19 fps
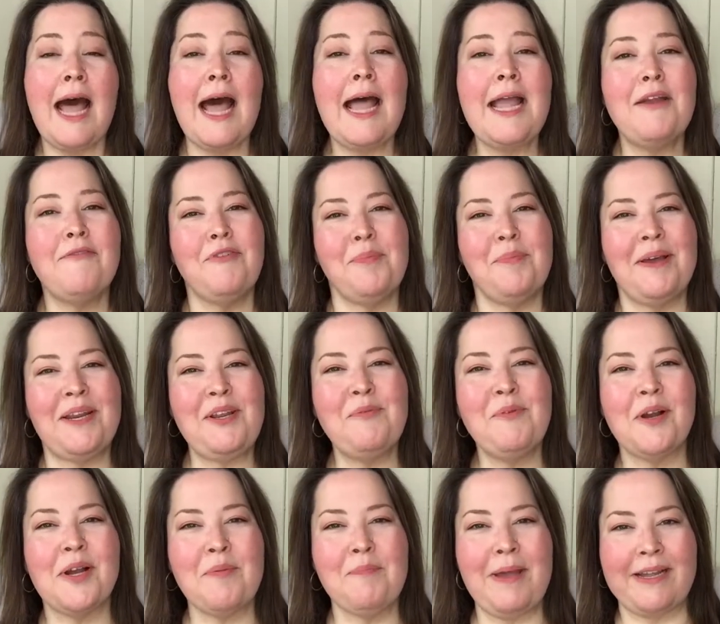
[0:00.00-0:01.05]
Hi everybody,
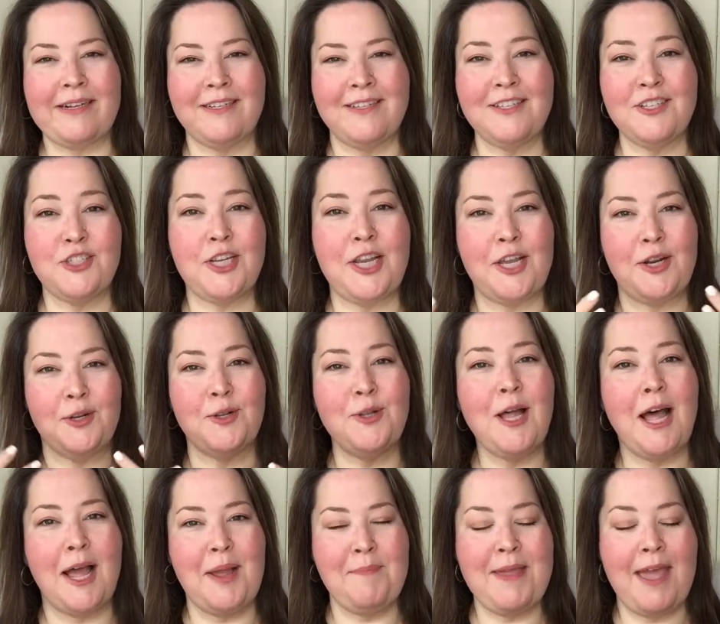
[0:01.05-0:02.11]
welcome back to the
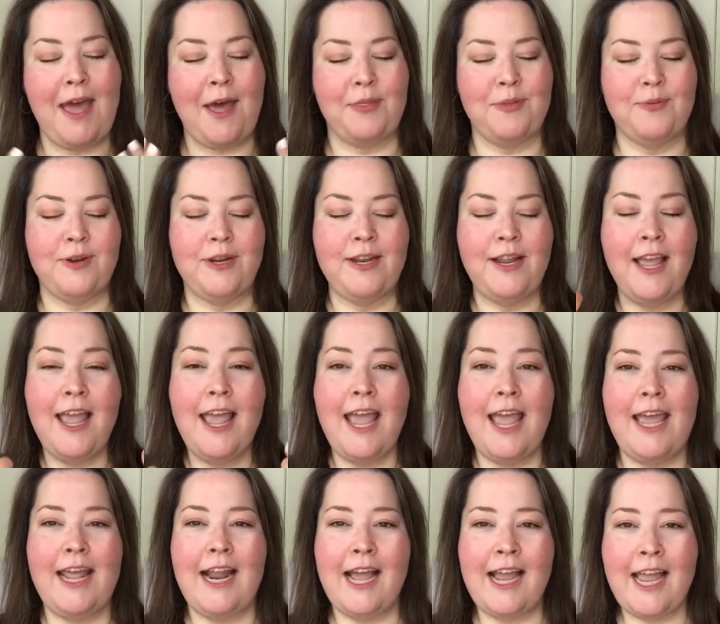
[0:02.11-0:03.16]
channel. I'm Kathrin,
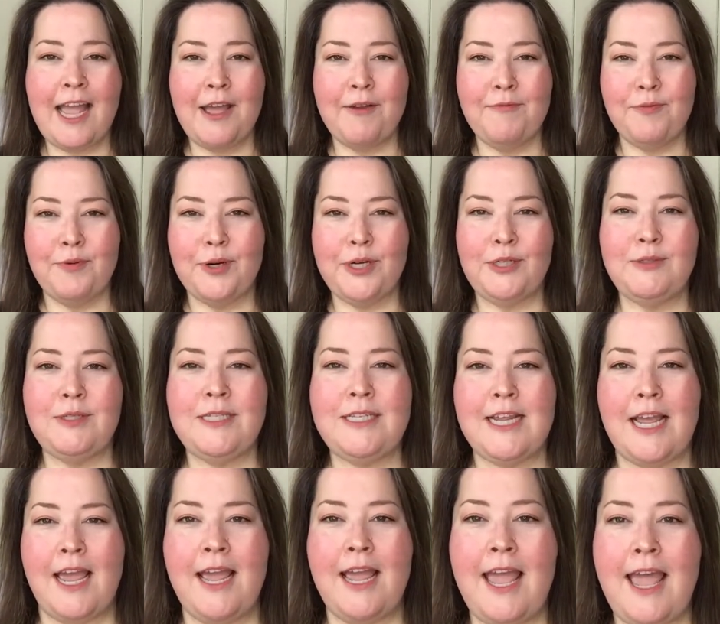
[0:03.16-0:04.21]
and I have for you
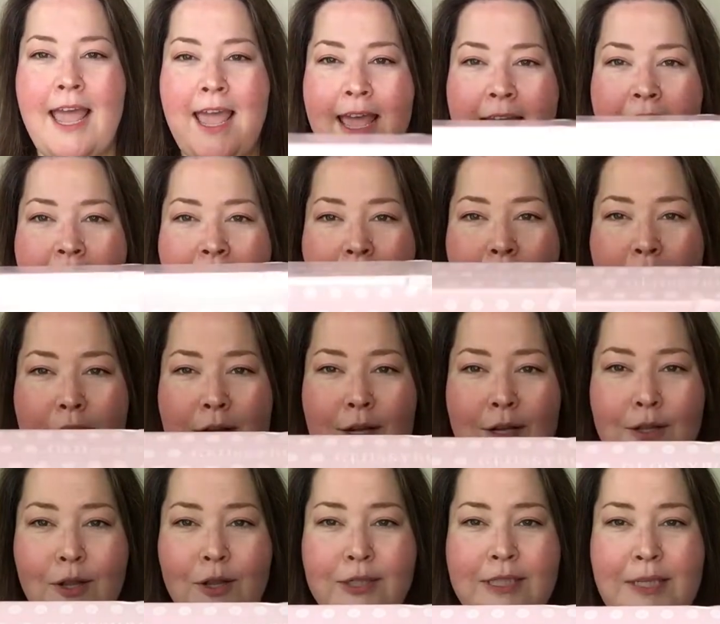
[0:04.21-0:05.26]
today a
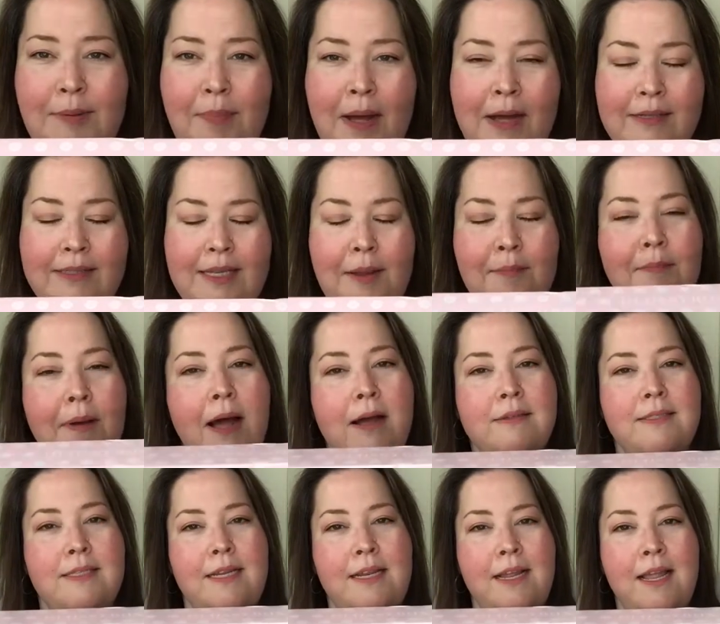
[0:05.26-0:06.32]
Glossy Box
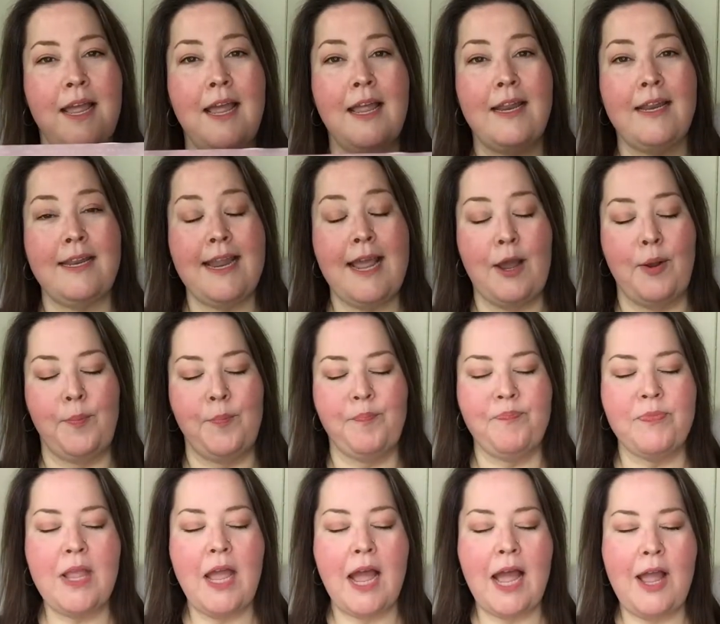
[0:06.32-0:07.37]
unboxing. Now,
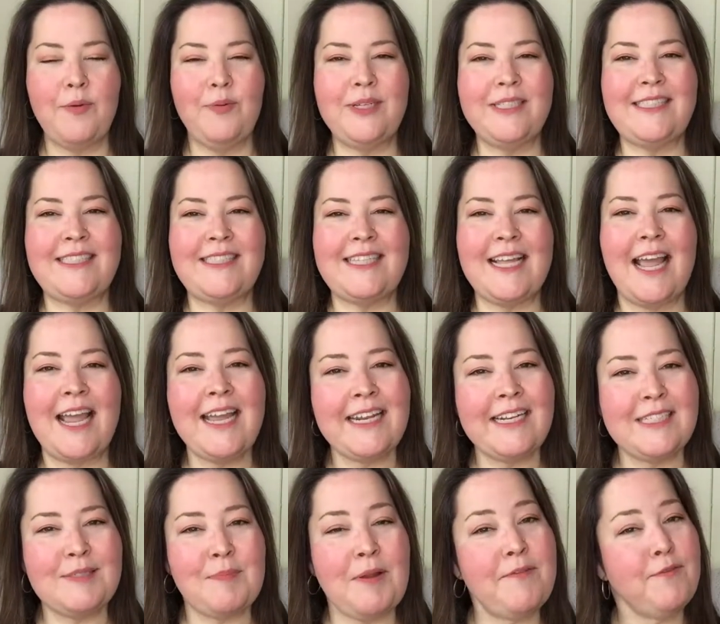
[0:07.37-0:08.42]
I would say
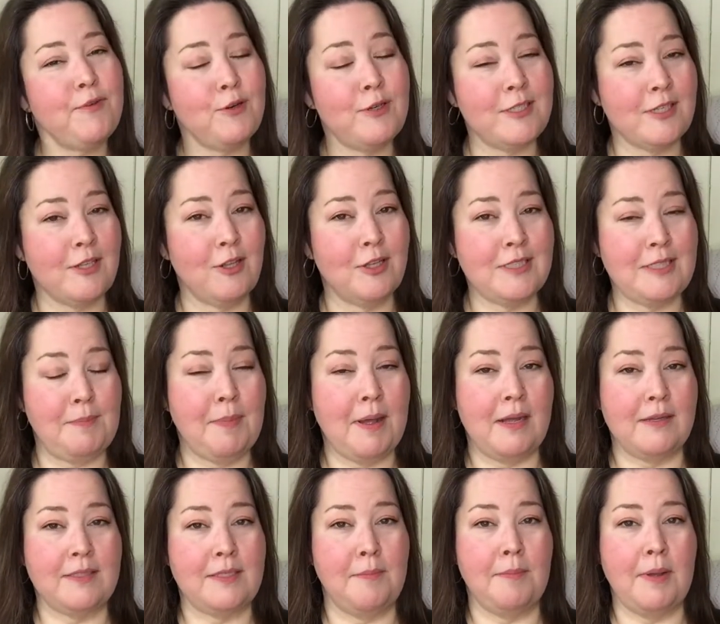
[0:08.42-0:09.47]
it is my first Glossy
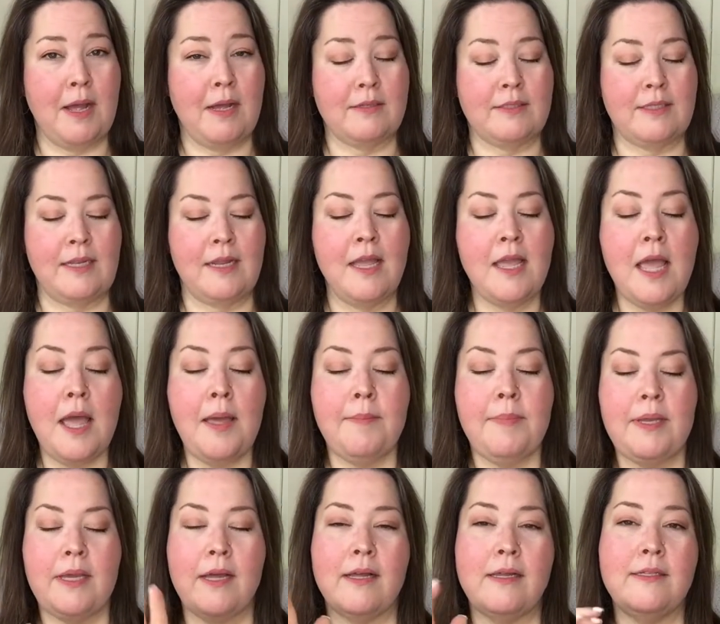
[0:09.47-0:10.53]
Box unboxing
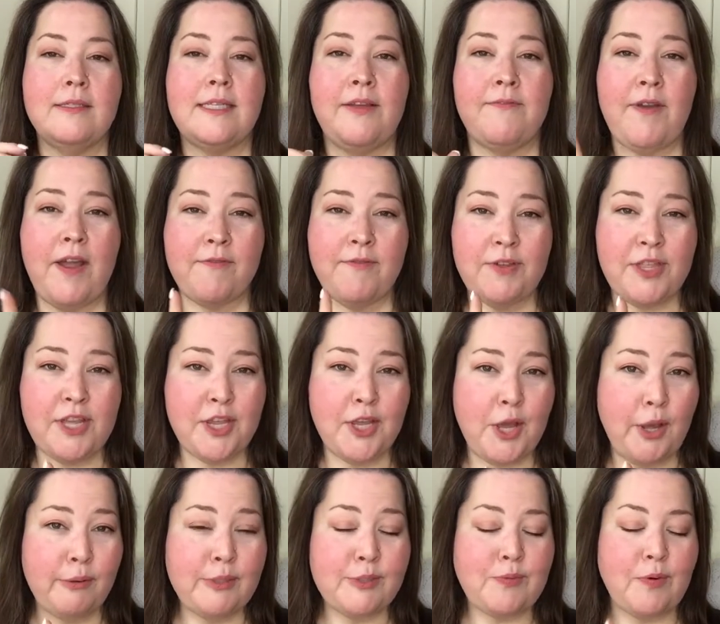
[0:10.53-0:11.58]
because if everything
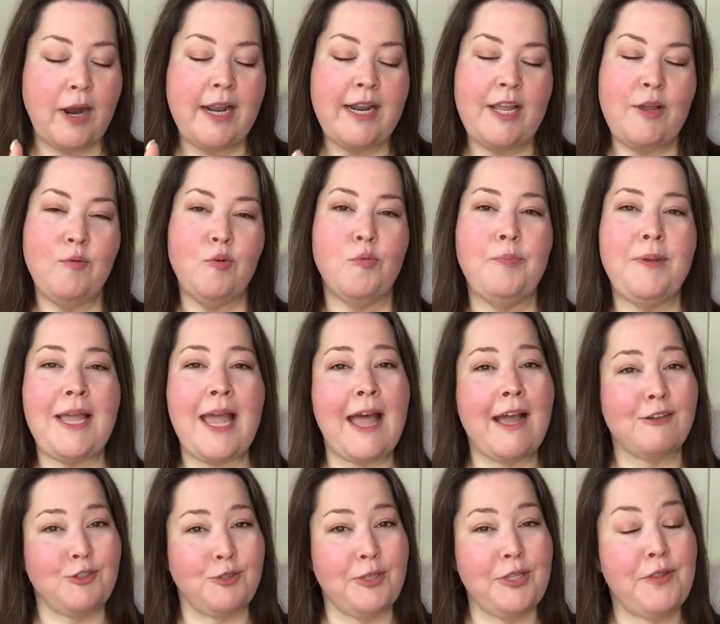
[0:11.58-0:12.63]
goes right, it will be
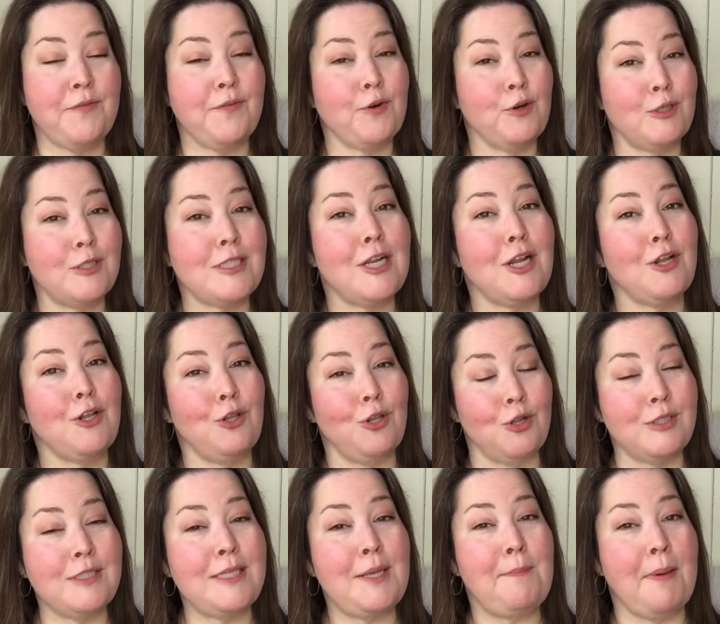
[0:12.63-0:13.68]
actually the first
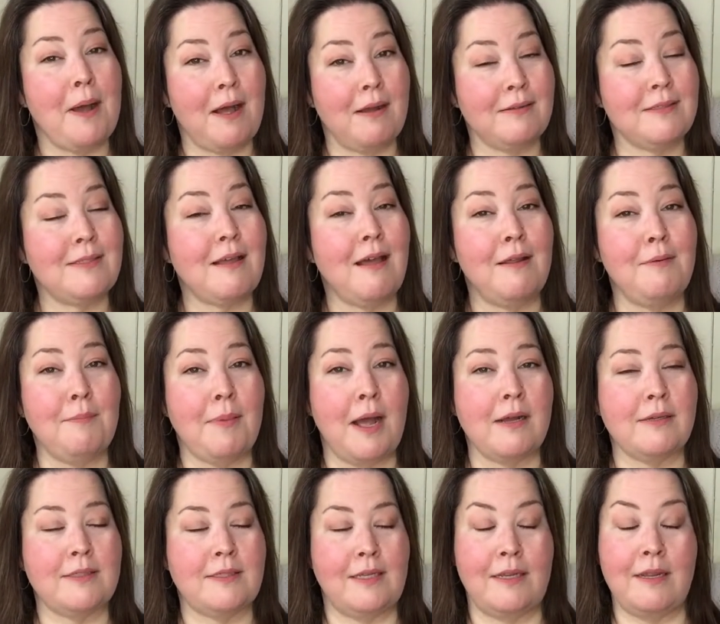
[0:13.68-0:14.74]
Glossy Box
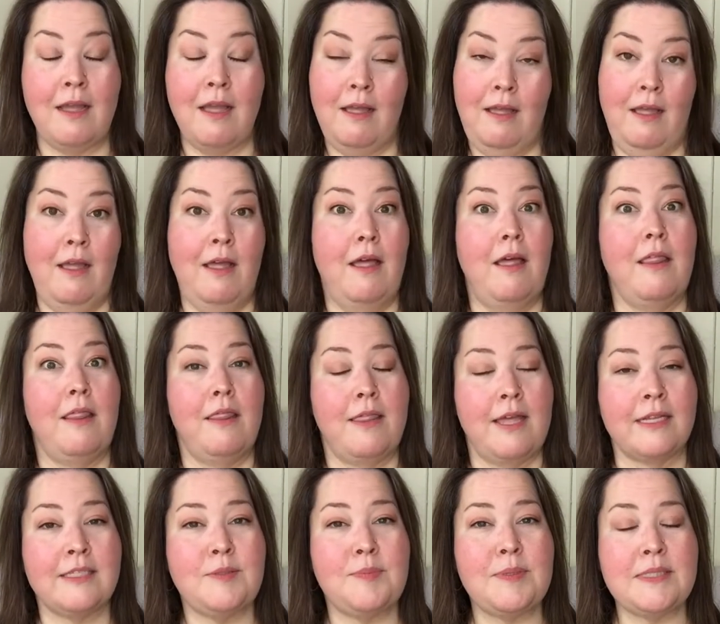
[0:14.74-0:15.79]
unboxing,
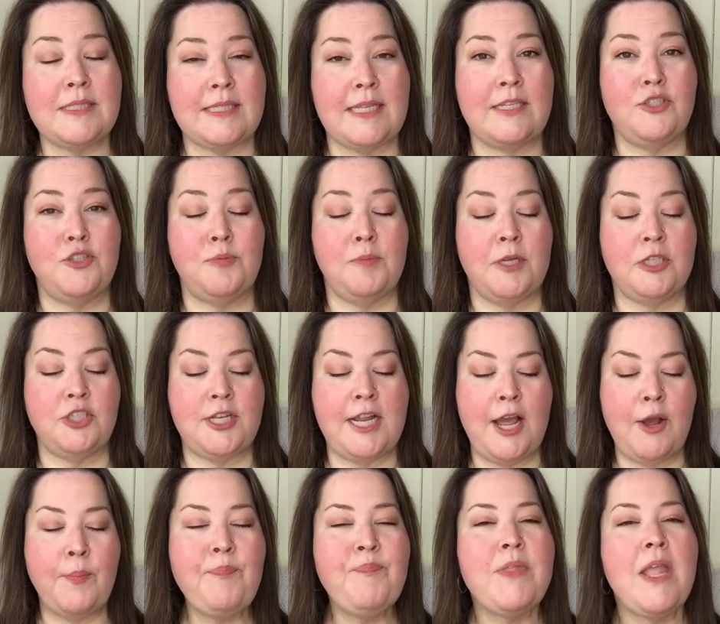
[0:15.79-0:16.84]
that's been said too much
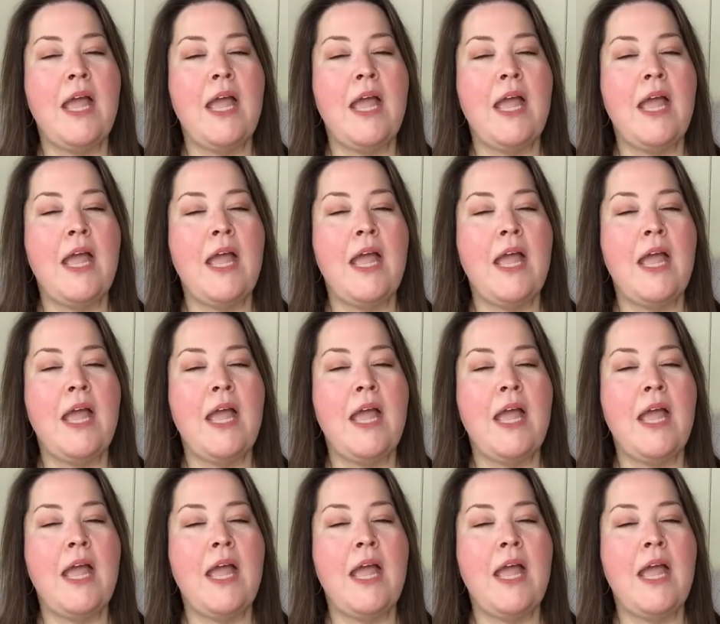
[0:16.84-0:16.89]
now,